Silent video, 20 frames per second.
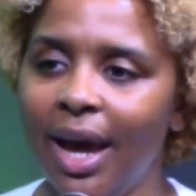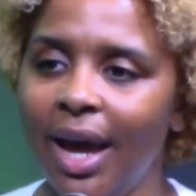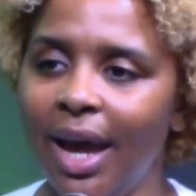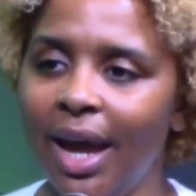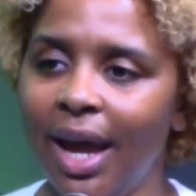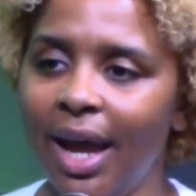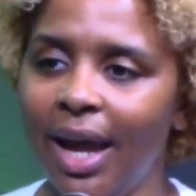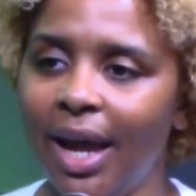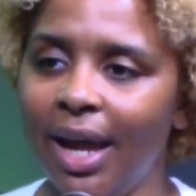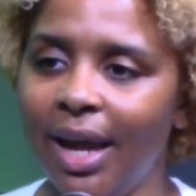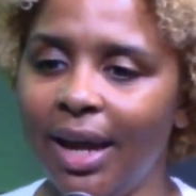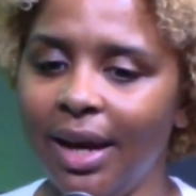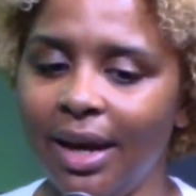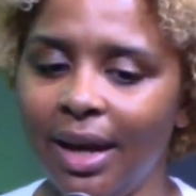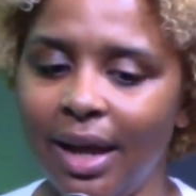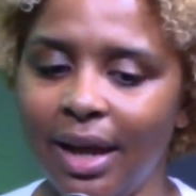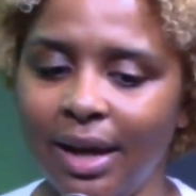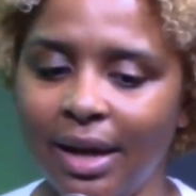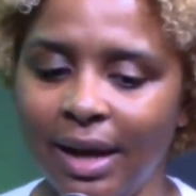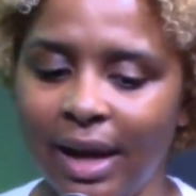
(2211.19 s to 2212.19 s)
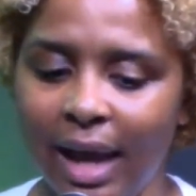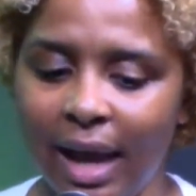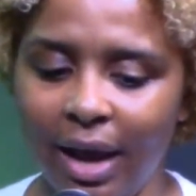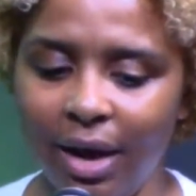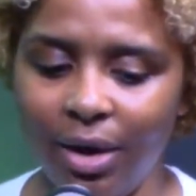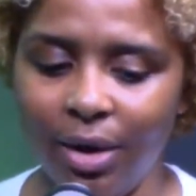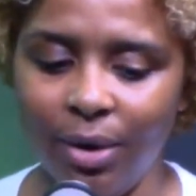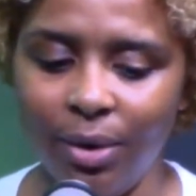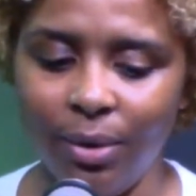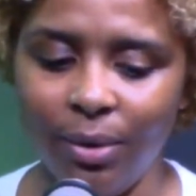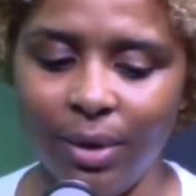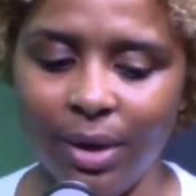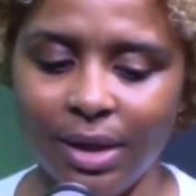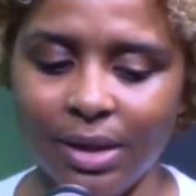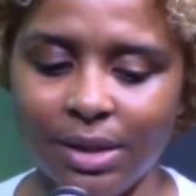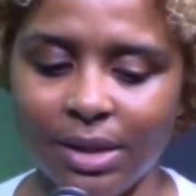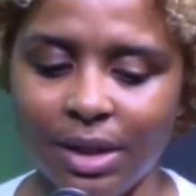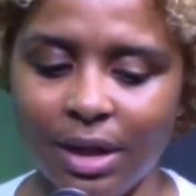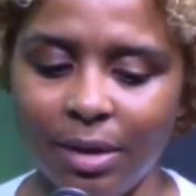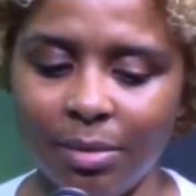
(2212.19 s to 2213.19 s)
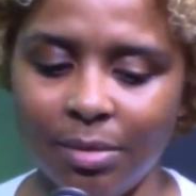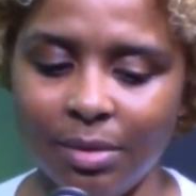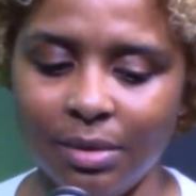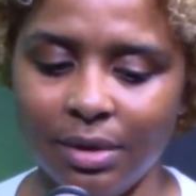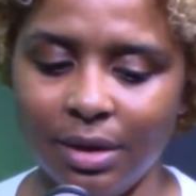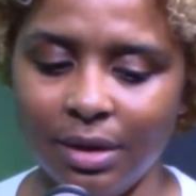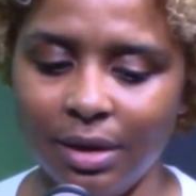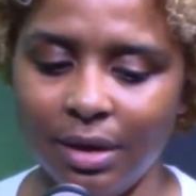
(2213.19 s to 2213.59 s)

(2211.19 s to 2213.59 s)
And now it's come,